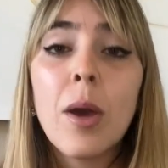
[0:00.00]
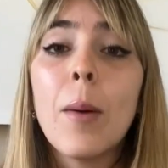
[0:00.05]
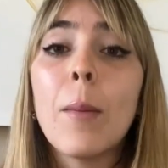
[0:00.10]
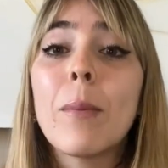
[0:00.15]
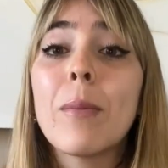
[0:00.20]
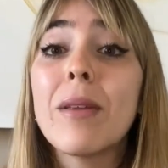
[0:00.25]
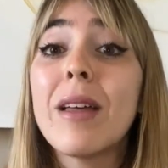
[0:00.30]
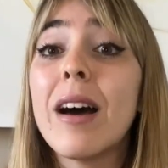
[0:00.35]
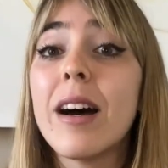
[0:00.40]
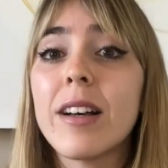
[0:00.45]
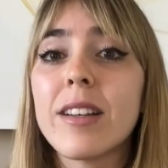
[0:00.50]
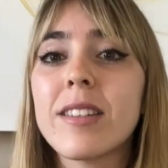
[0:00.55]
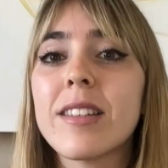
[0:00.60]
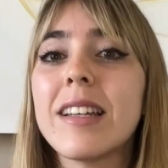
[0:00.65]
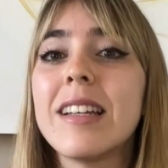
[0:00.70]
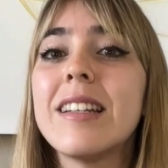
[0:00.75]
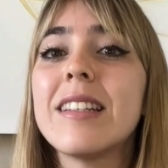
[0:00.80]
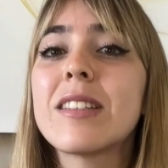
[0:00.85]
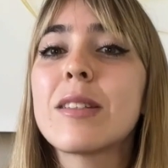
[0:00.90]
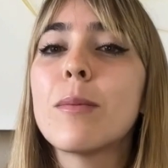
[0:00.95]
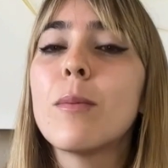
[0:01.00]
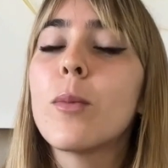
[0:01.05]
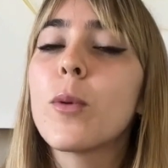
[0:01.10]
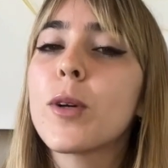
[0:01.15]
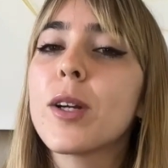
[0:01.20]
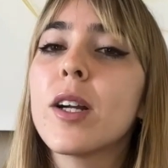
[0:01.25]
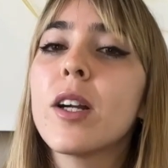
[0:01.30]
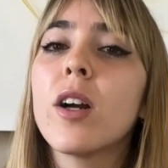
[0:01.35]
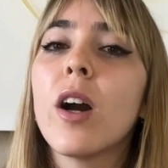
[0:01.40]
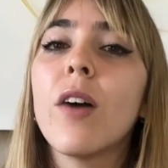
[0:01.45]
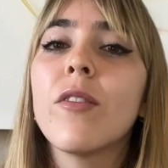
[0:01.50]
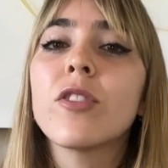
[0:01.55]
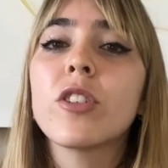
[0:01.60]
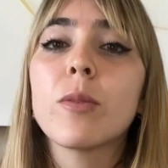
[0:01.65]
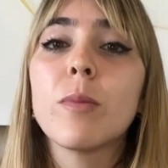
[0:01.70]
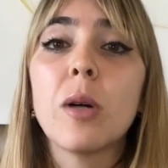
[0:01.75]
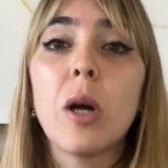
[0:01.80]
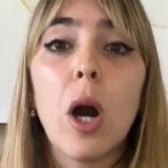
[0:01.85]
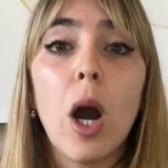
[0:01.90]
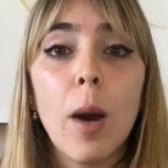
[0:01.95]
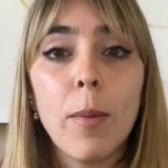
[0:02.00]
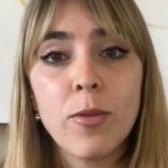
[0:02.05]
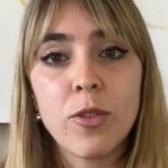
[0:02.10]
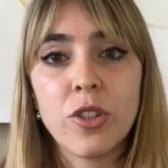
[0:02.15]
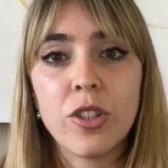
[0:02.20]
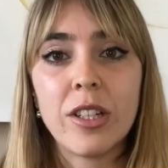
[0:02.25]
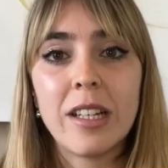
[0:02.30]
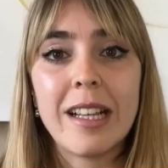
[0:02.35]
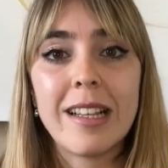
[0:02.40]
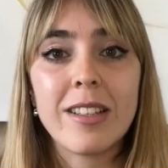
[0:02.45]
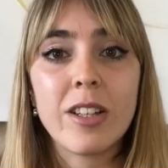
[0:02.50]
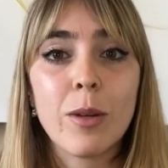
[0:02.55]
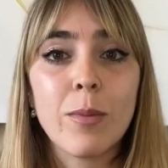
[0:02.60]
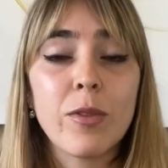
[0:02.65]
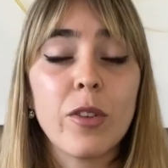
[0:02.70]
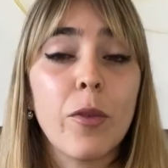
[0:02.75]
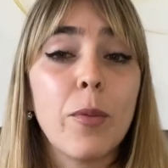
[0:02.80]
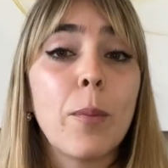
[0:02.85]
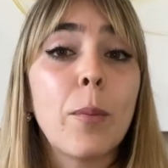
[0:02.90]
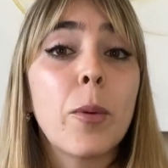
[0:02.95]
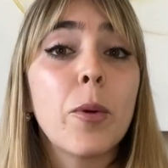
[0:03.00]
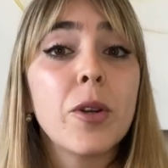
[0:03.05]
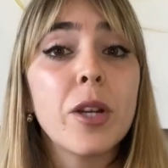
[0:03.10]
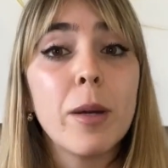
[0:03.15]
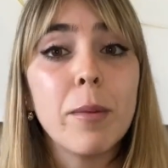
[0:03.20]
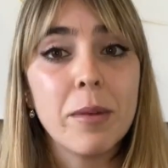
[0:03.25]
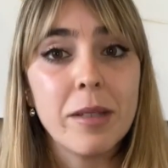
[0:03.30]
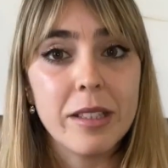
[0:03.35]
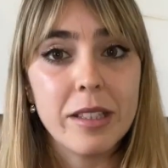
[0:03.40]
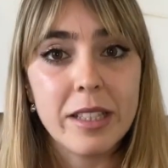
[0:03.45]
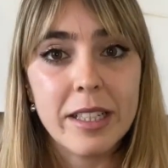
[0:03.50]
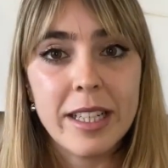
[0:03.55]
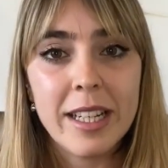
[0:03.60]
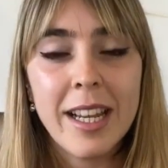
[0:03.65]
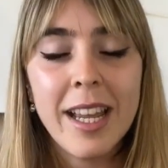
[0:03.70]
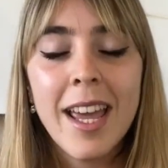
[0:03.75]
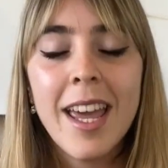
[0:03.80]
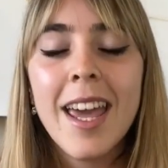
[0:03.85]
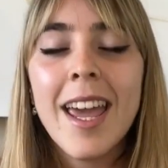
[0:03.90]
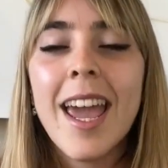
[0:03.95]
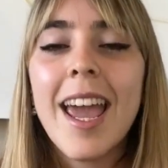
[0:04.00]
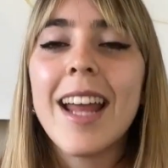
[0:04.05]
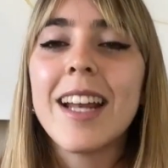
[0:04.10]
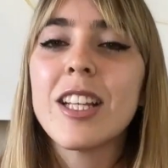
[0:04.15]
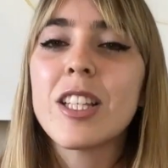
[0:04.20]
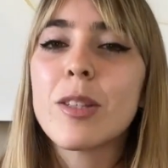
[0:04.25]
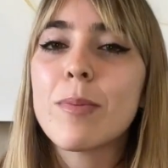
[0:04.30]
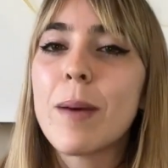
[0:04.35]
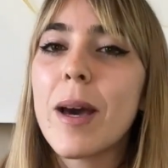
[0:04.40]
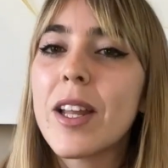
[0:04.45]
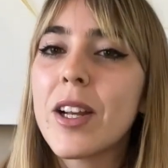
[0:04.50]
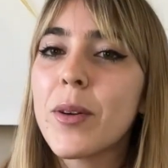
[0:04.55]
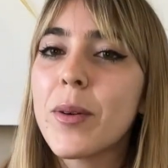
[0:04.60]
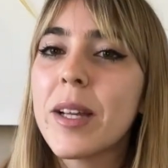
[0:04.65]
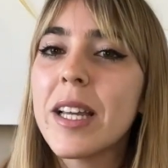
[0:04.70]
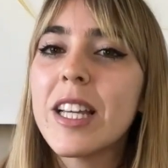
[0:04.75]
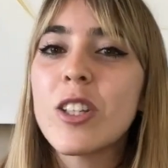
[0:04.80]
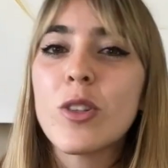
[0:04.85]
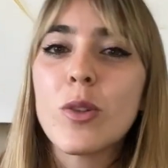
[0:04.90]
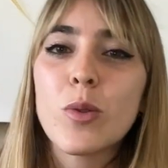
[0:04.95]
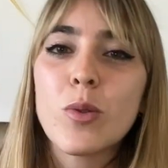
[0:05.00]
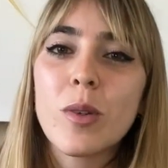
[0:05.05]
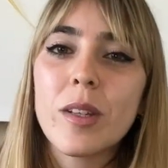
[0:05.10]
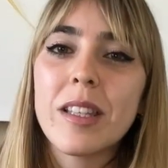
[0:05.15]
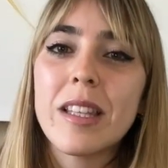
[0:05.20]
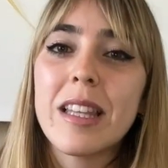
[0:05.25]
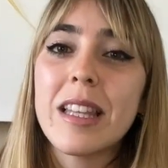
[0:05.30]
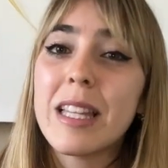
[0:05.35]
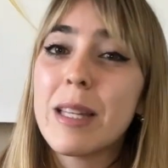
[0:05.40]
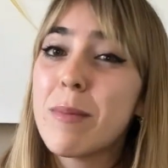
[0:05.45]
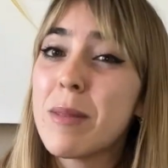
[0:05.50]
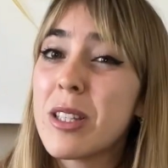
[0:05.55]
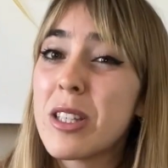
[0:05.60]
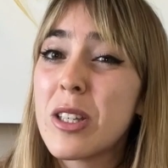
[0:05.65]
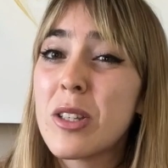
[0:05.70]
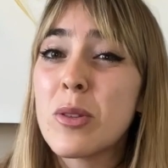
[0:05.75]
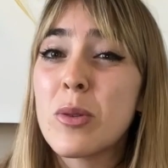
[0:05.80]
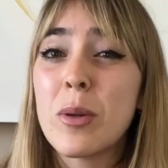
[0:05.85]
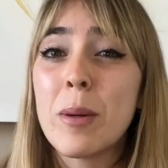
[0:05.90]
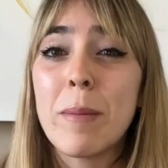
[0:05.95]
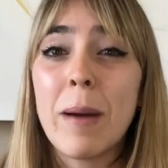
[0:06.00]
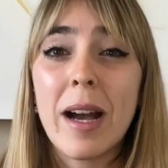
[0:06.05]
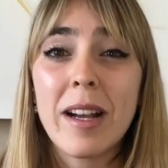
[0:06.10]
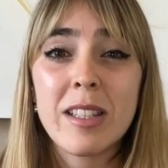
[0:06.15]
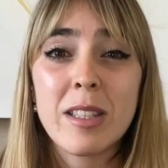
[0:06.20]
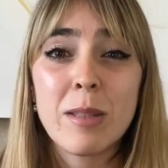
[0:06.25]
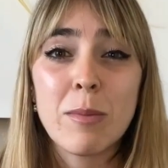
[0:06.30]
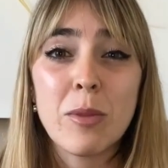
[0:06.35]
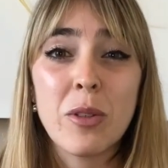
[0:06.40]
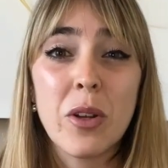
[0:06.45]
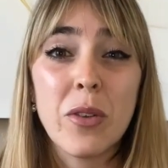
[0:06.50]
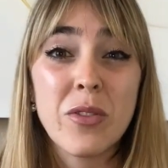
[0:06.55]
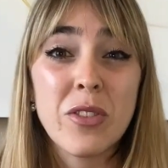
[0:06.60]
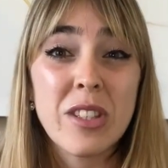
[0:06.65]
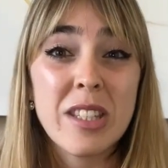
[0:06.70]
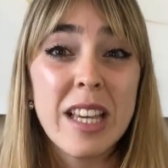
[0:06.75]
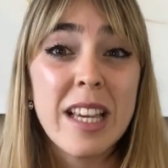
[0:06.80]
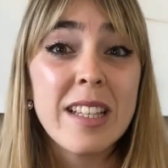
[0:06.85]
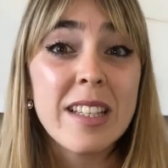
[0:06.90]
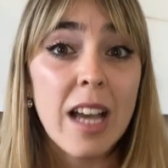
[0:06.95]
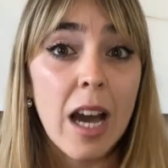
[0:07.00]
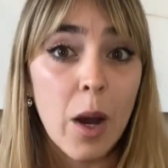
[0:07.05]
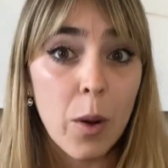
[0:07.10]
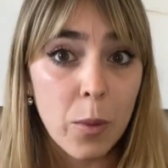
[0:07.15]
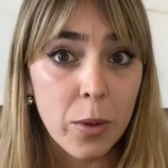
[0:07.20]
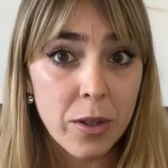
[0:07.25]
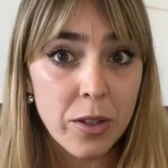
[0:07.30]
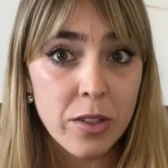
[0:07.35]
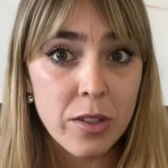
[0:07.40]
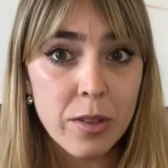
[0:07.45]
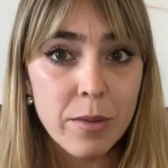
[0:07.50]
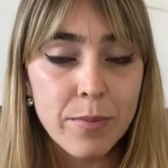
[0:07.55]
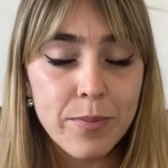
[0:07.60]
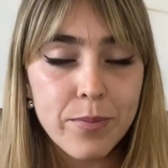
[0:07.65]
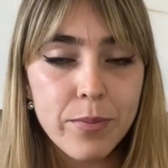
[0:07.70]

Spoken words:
Plus, it is a more uncomfortable option in terms of portability, and its battery is usually limited to a maximum of 6 hours.